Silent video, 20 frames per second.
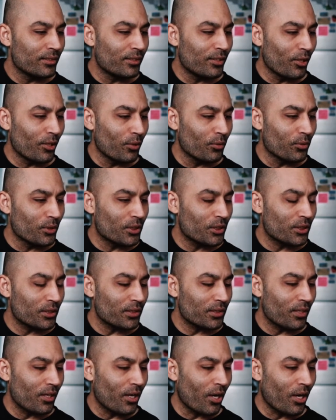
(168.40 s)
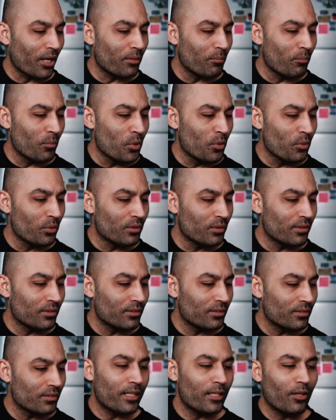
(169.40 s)
Doge on moon.
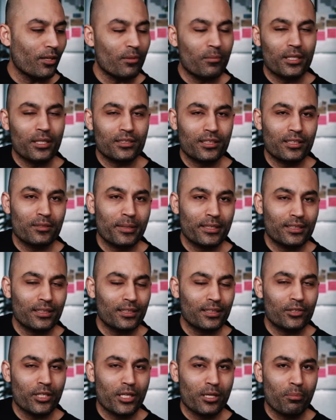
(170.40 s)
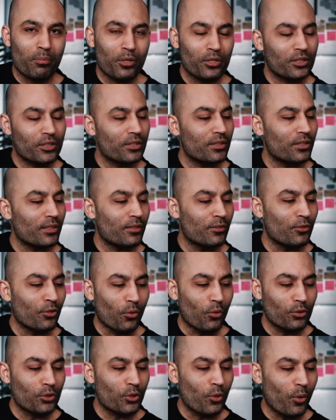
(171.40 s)
Elon Musk is basically trying to push
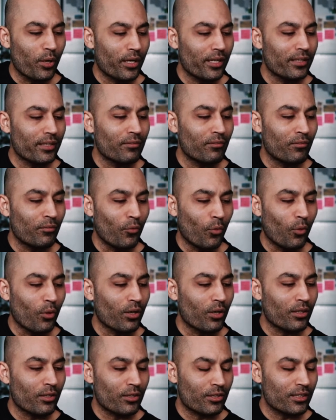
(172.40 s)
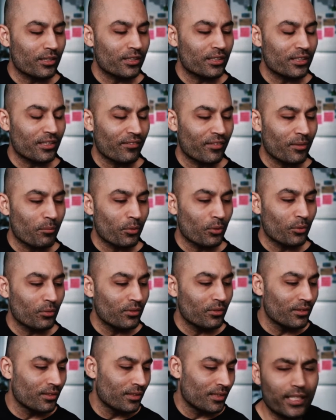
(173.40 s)
Dogecoin for currency of the
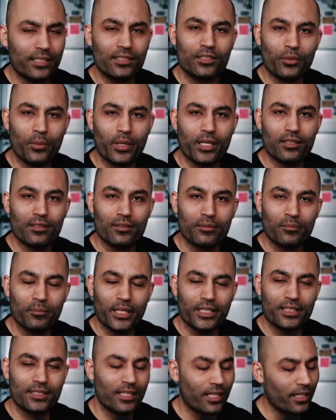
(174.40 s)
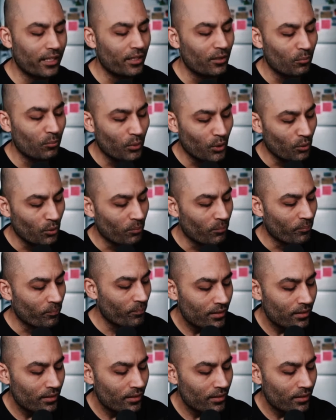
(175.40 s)
moon. Next tweet by Sahil Bloom.